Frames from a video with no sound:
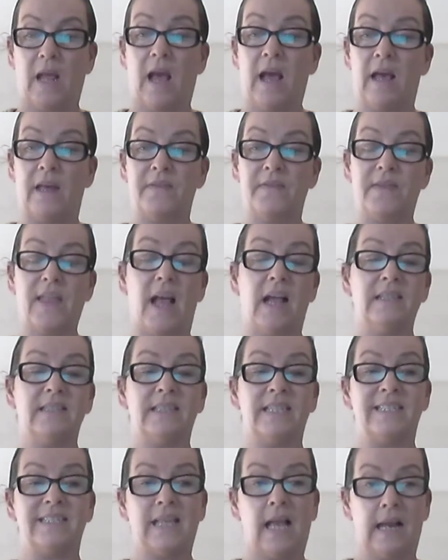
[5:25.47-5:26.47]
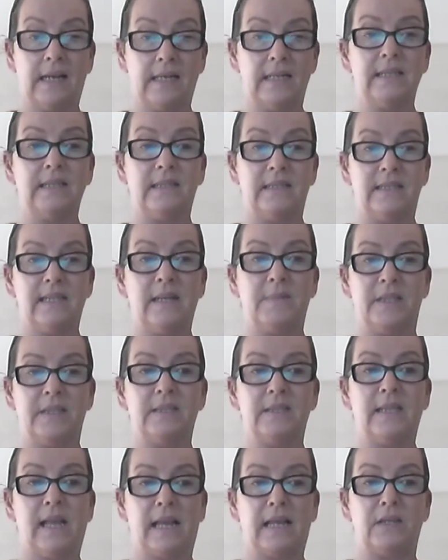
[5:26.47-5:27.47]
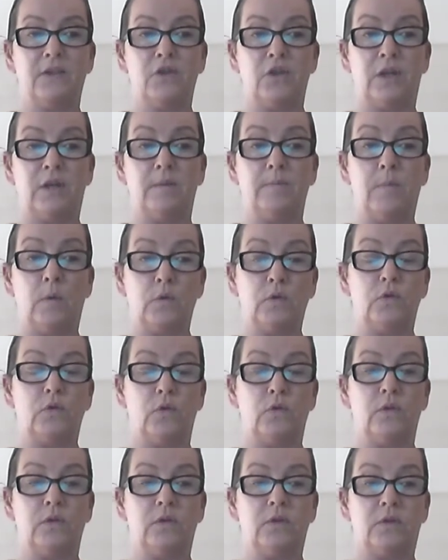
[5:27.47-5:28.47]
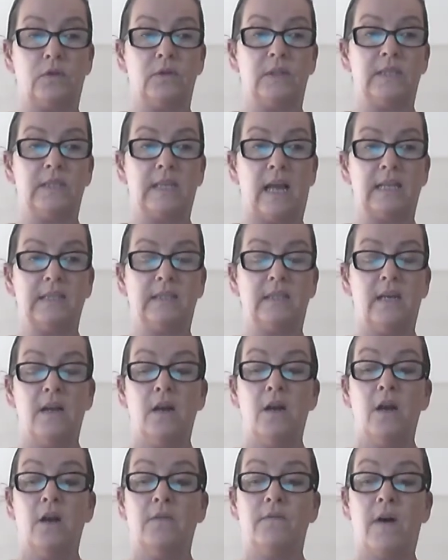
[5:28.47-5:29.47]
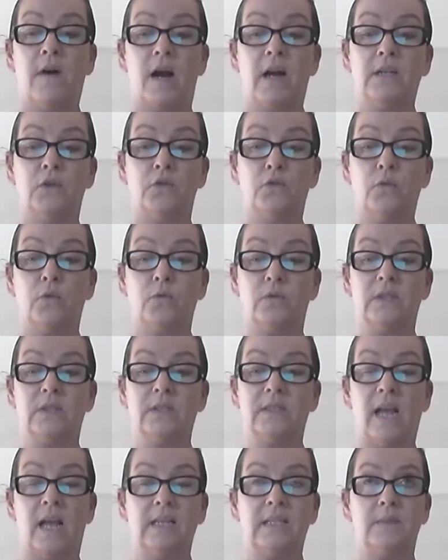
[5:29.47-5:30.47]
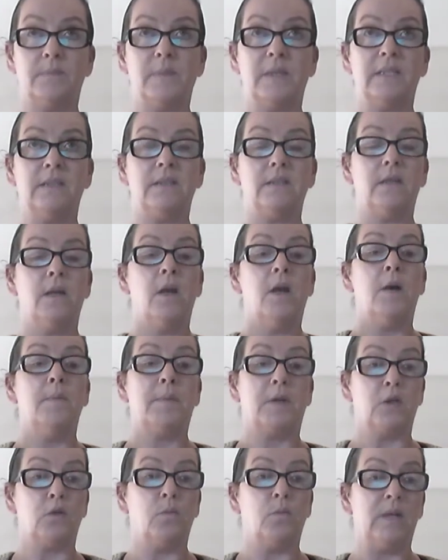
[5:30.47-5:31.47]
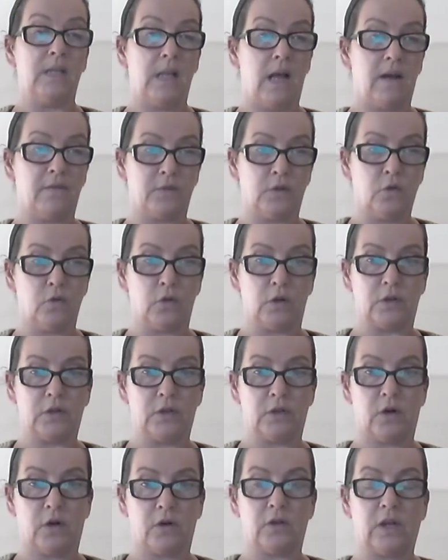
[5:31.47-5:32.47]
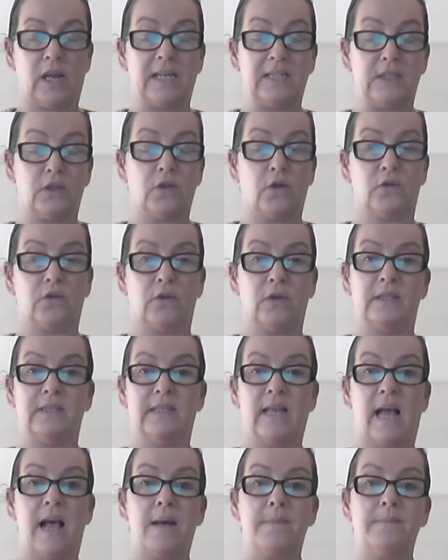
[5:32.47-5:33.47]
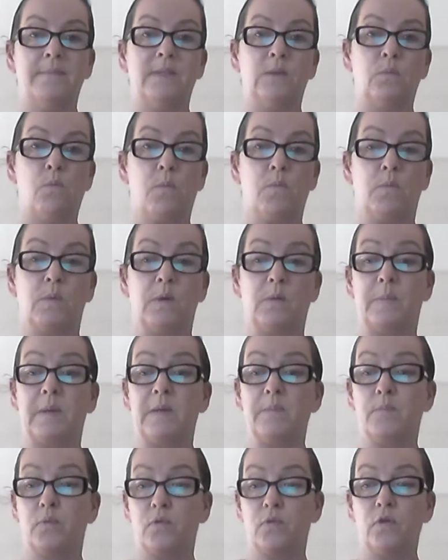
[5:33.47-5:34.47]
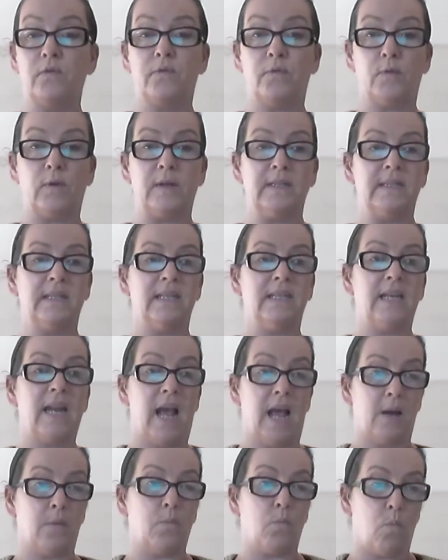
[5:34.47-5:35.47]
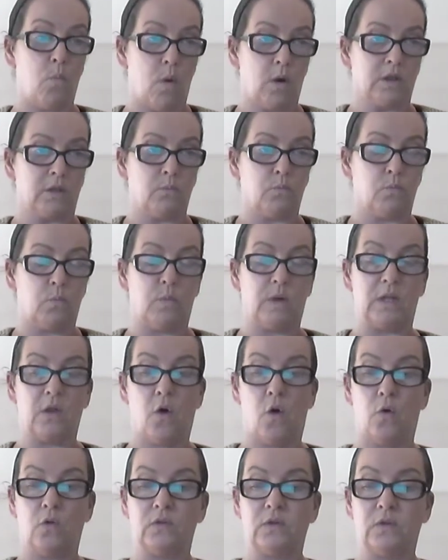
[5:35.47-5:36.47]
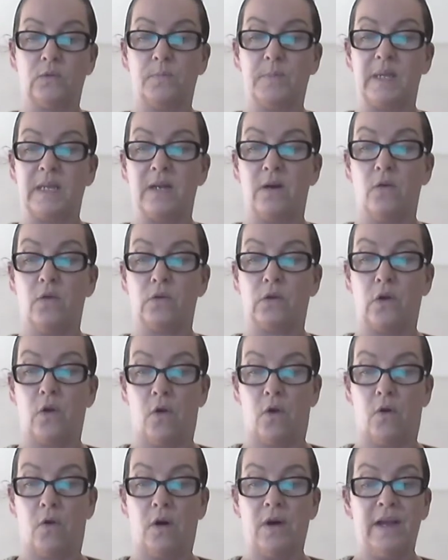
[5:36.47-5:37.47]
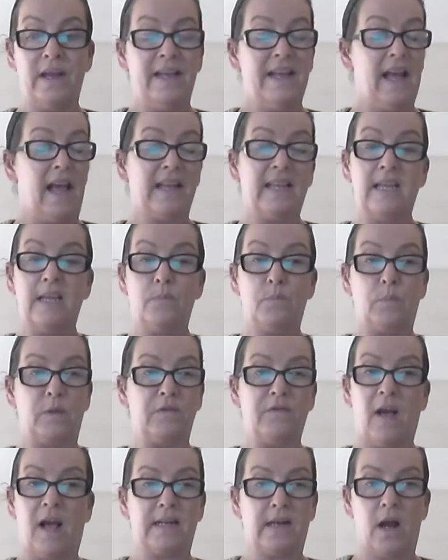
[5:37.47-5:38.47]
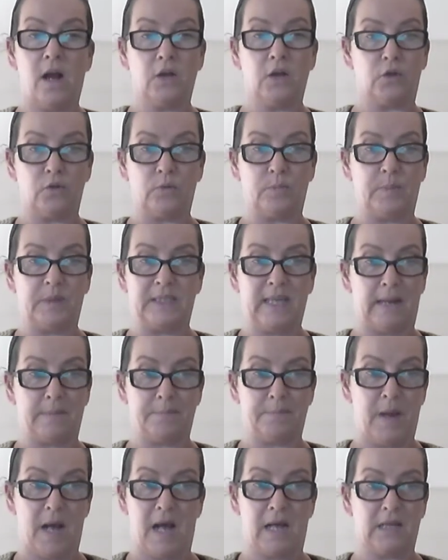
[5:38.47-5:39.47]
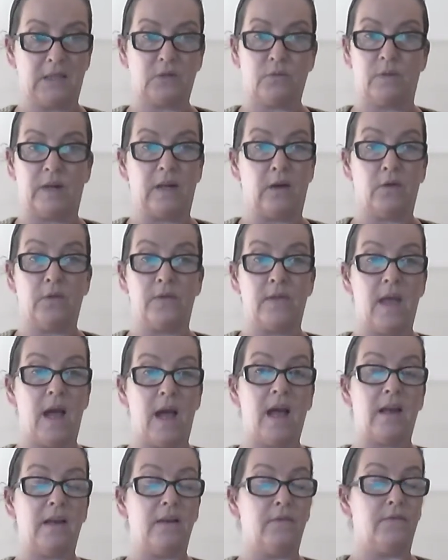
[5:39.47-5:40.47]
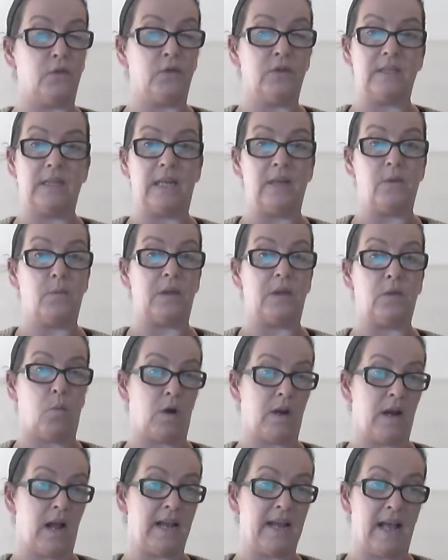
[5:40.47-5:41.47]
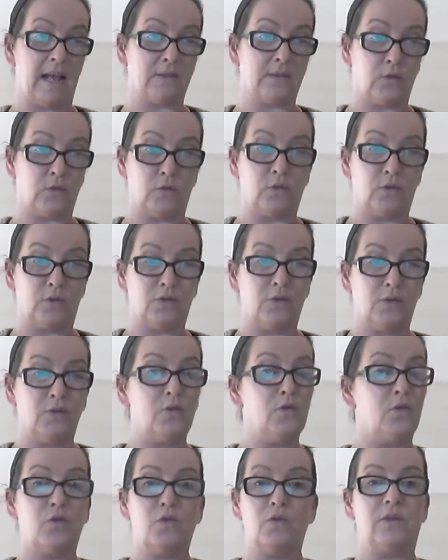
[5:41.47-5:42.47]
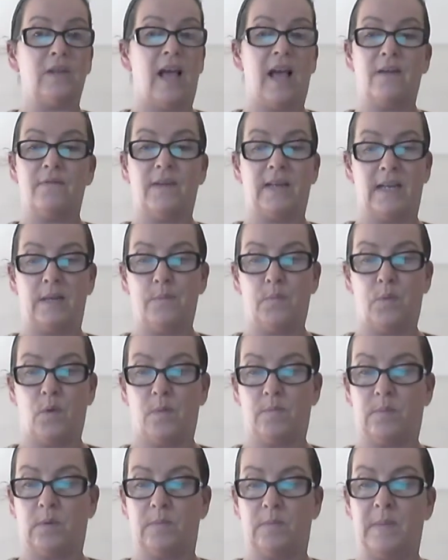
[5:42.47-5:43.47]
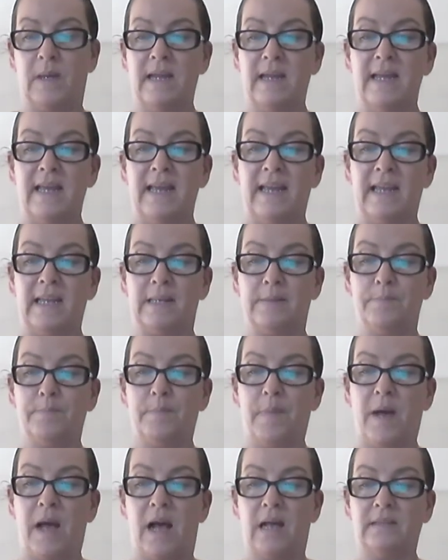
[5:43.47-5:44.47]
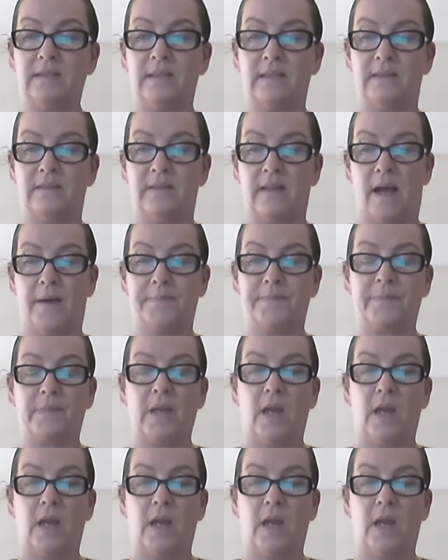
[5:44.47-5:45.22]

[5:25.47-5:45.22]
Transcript: And that's exactly the same in the second year. Most units are assessed by controlled assessments, but you will have two external exams. One will be proofreading and one will also be on law. Again, we've had 100% pass rate on that. If you stick with what I asked you to do, you shouldn't have any problem in passing that.